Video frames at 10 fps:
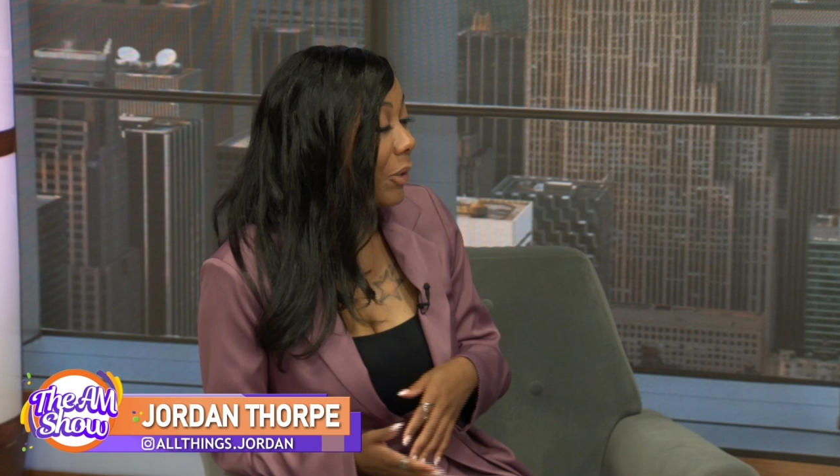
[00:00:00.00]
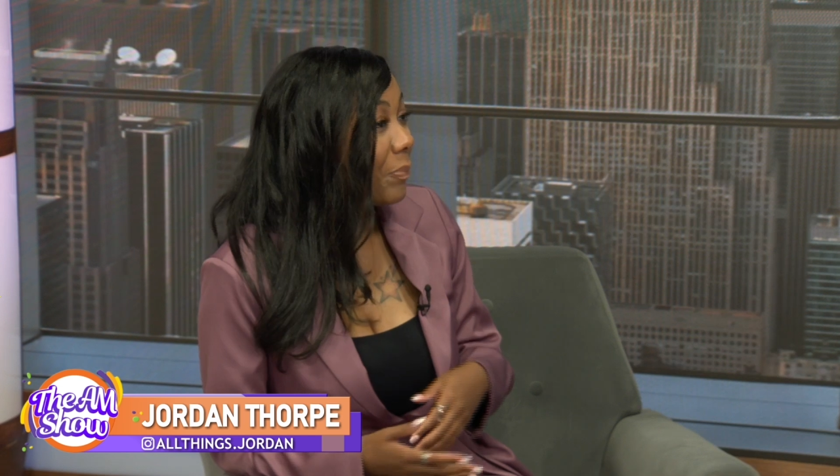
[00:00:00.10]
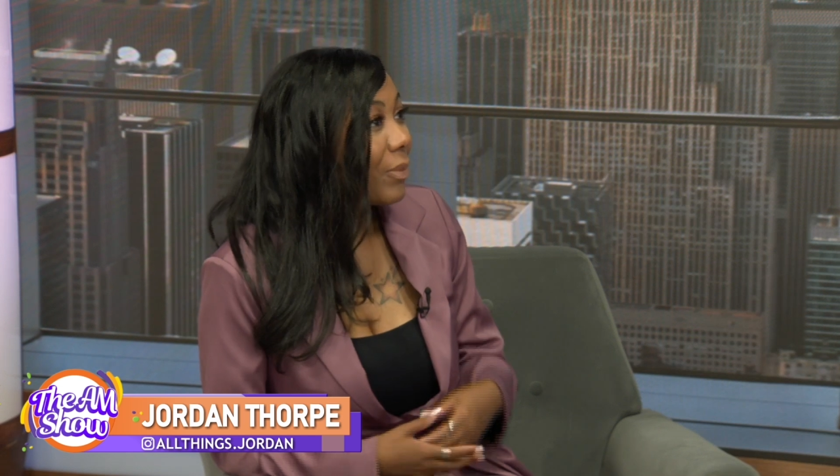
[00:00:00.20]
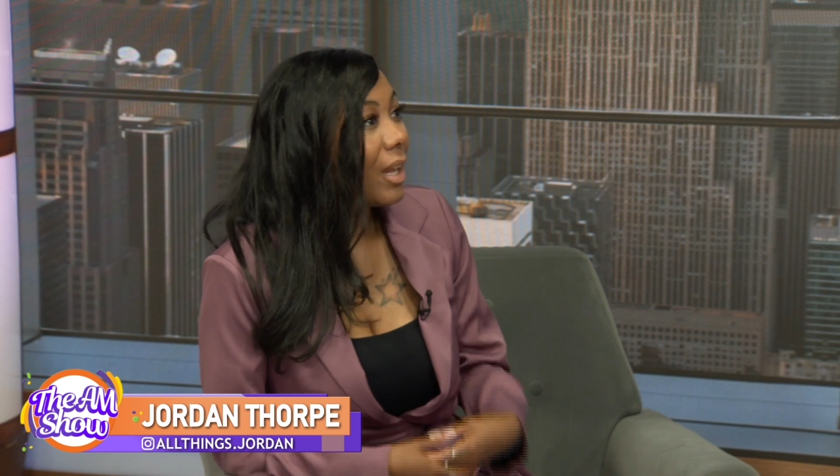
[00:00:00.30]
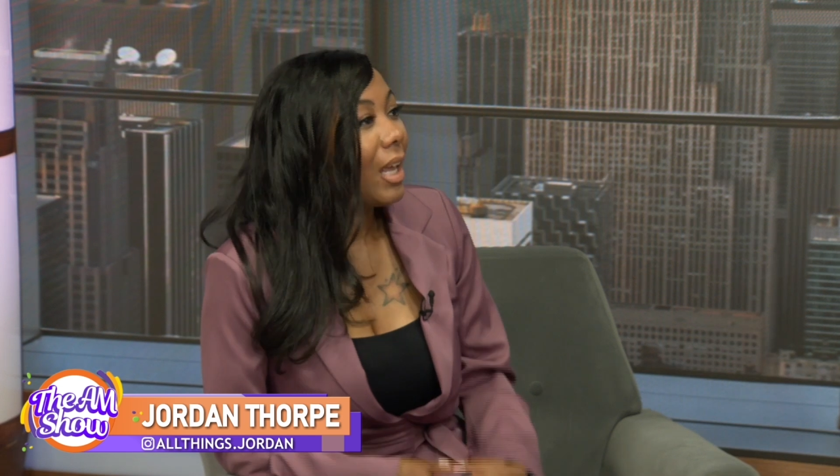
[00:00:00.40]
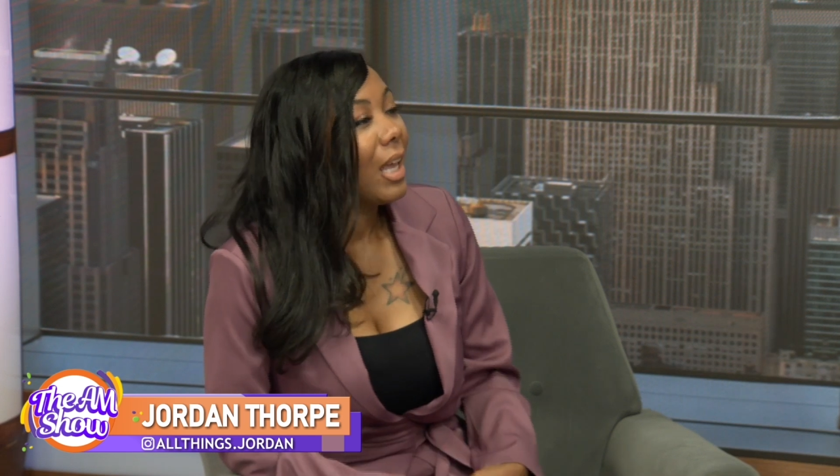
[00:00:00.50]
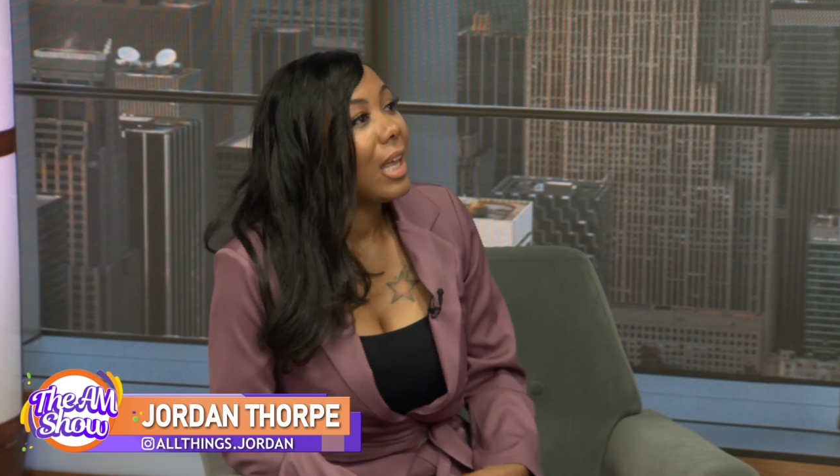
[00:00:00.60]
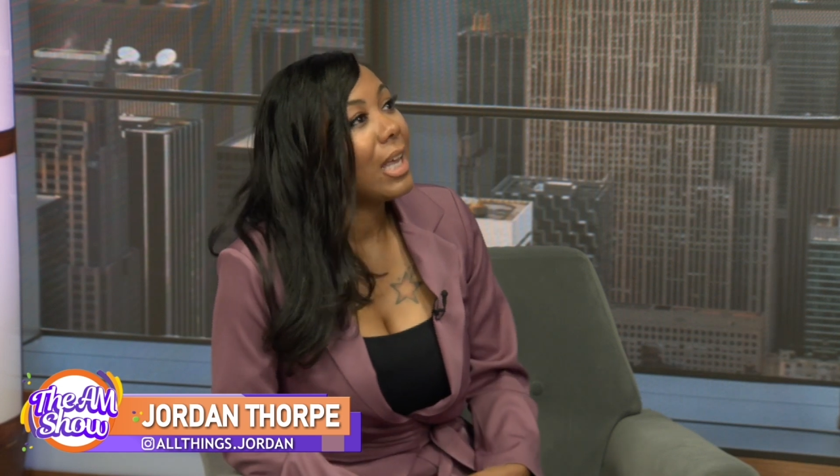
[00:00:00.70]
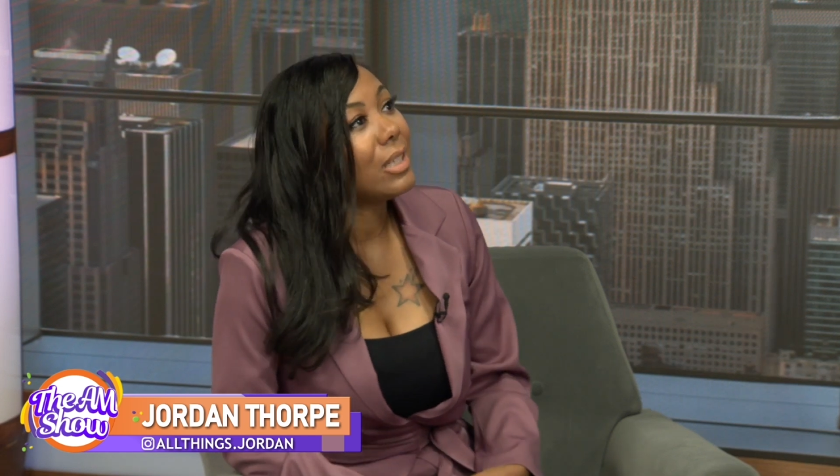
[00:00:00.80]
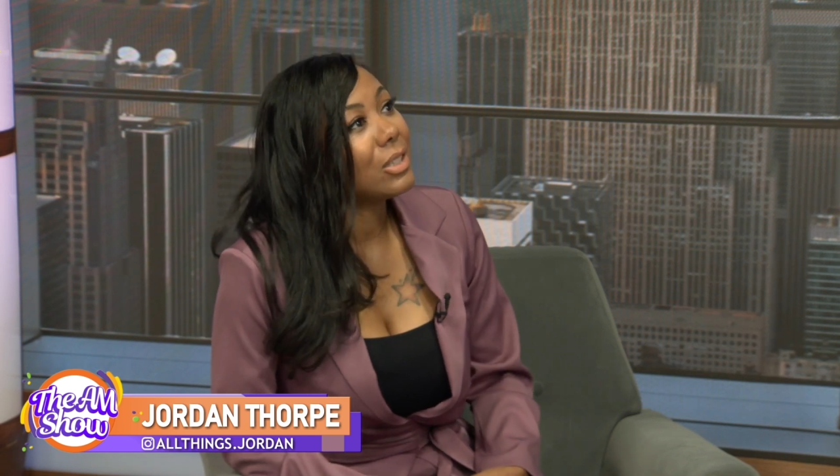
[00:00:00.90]
Yeah.
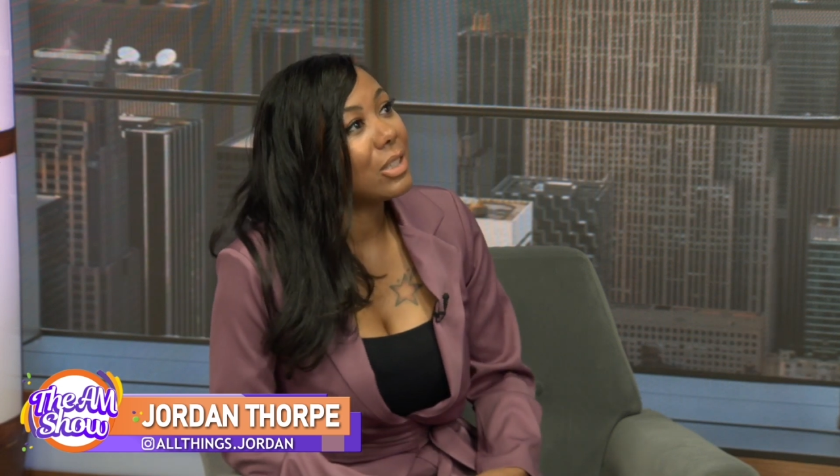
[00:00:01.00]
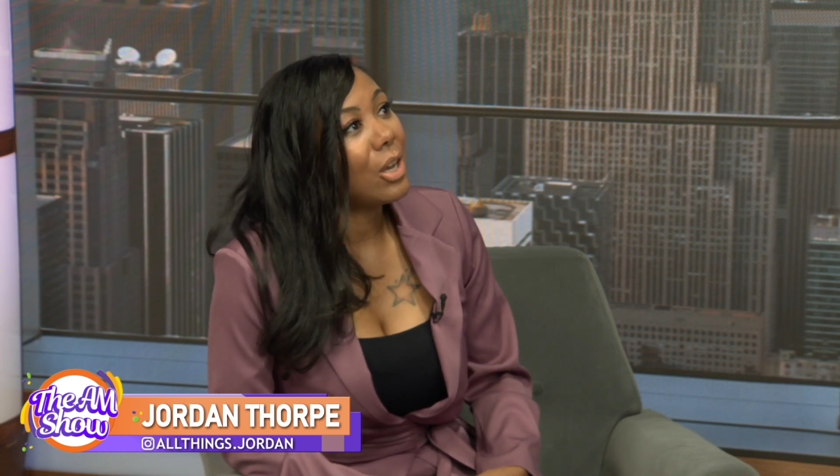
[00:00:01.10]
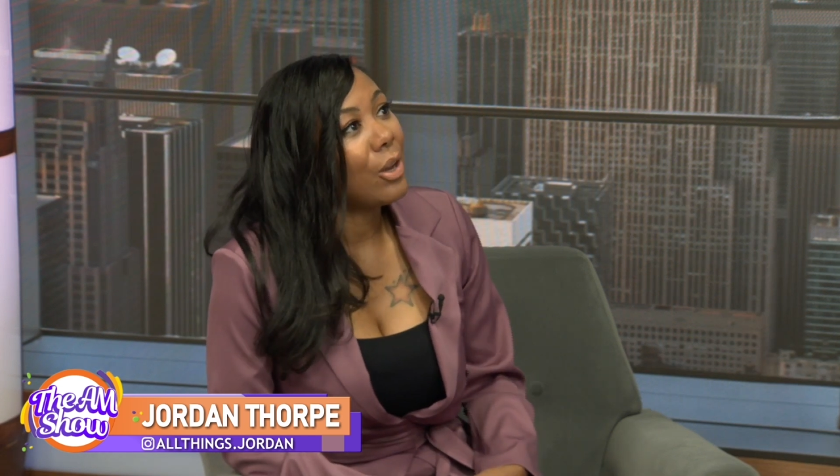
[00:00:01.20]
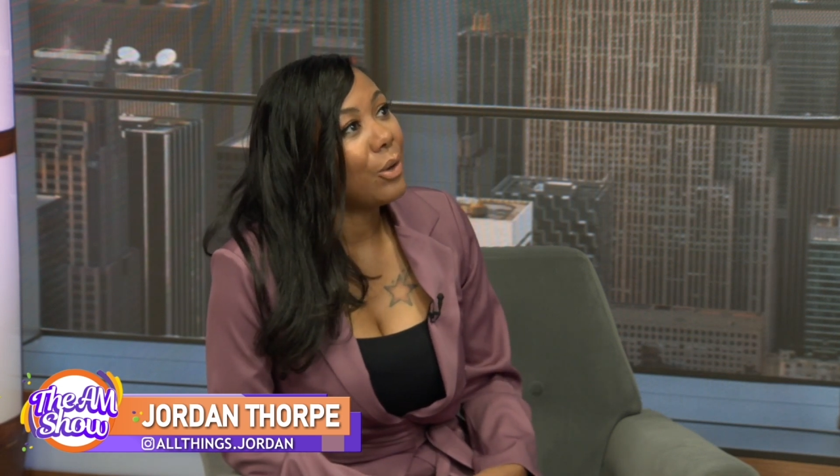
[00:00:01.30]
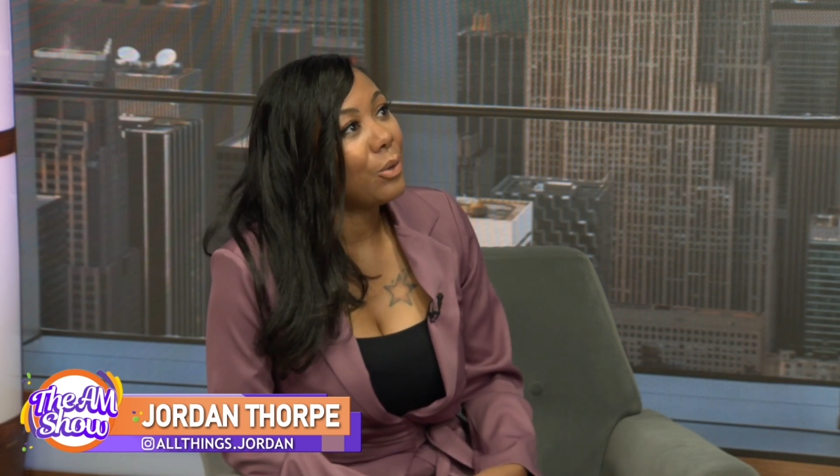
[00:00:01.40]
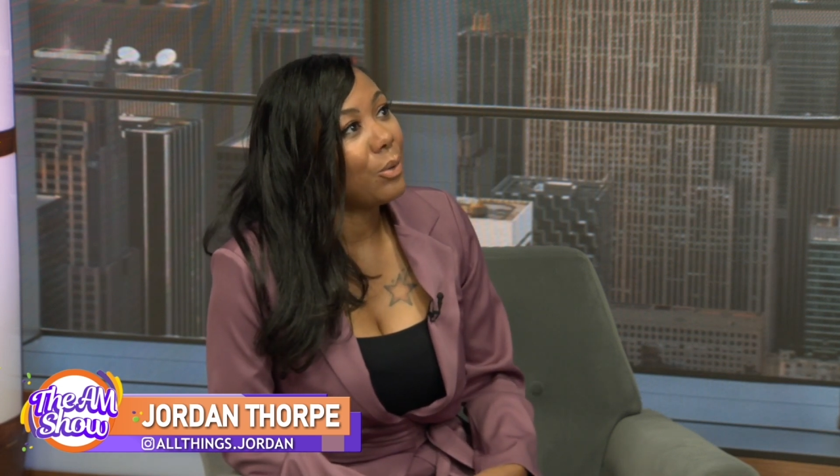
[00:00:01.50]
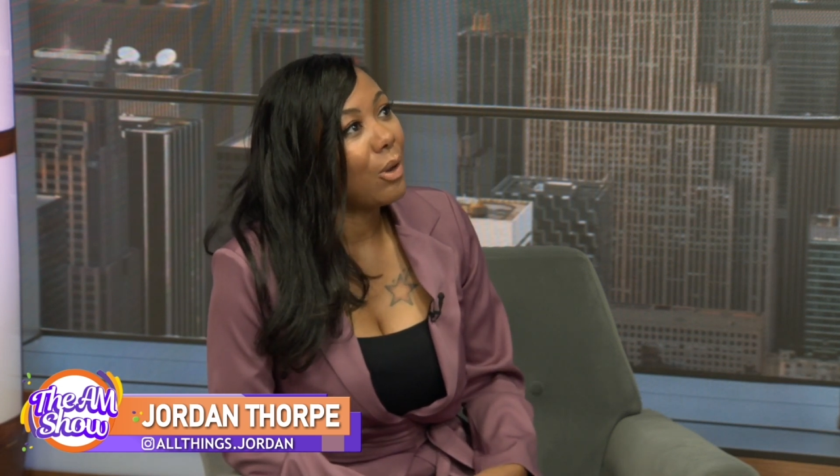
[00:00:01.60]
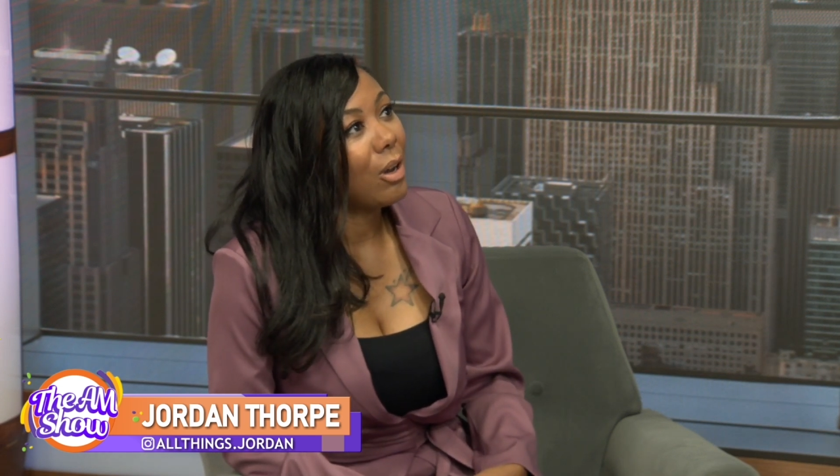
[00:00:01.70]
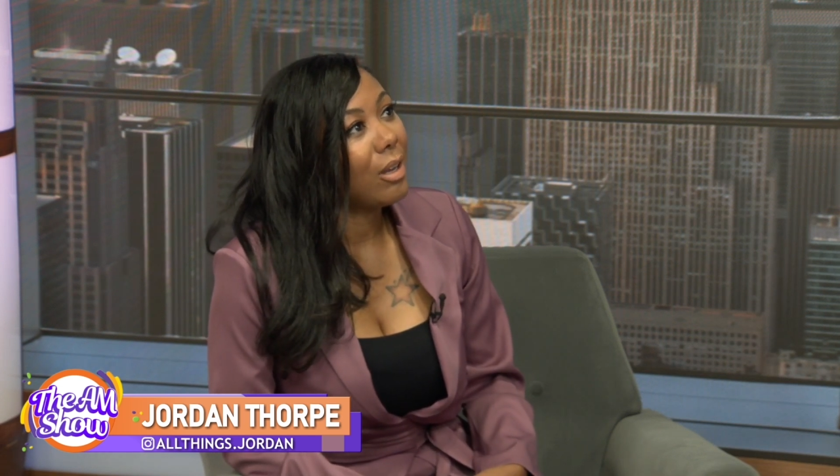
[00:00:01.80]
And so